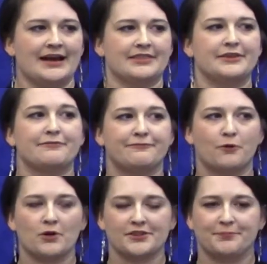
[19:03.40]
The
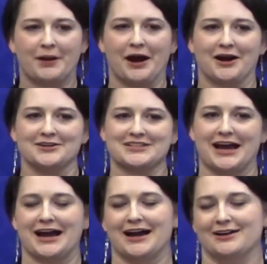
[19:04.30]
fourth part
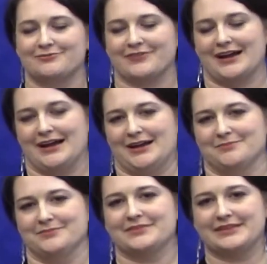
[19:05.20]
of
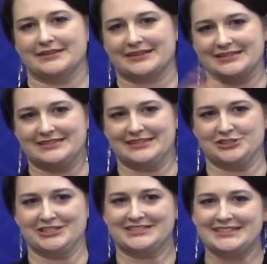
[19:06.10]
the
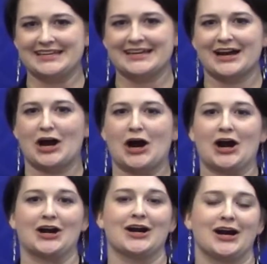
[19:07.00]
contingency
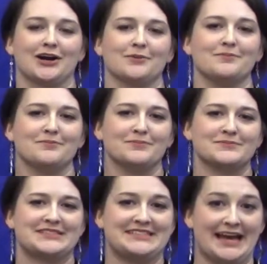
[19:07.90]
are our
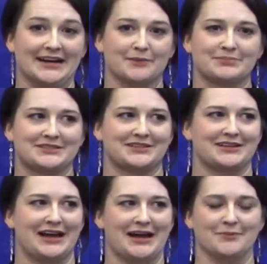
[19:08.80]
setups,
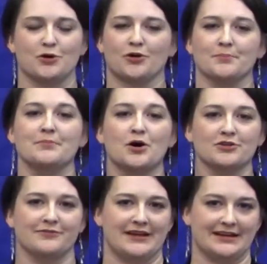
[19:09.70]
or
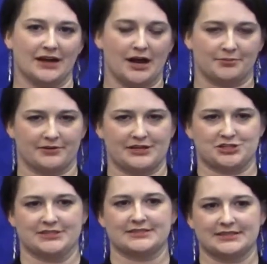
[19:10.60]
motivating
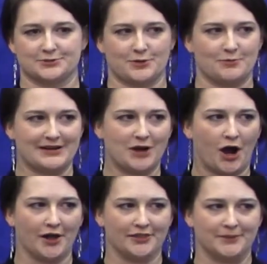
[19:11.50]
operations is what we
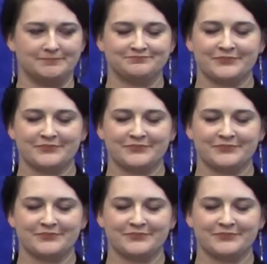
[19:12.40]
call them.